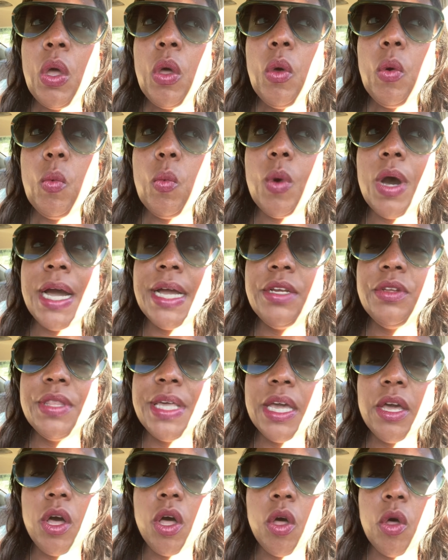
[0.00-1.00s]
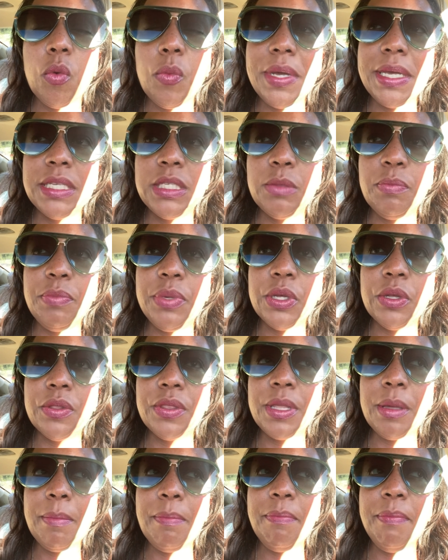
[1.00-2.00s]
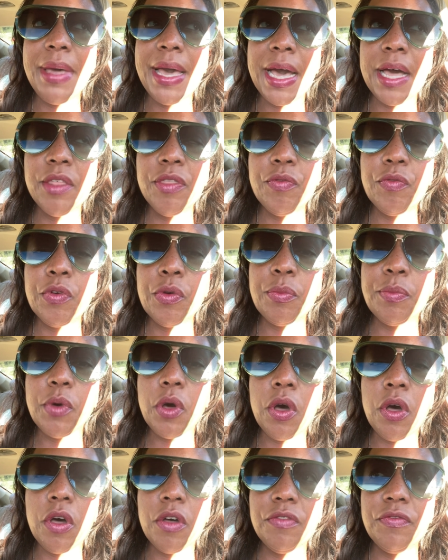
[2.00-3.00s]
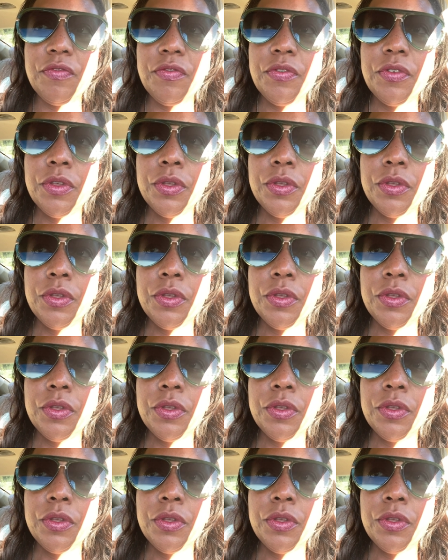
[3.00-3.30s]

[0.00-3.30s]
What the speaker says: why do they always build the bathroom off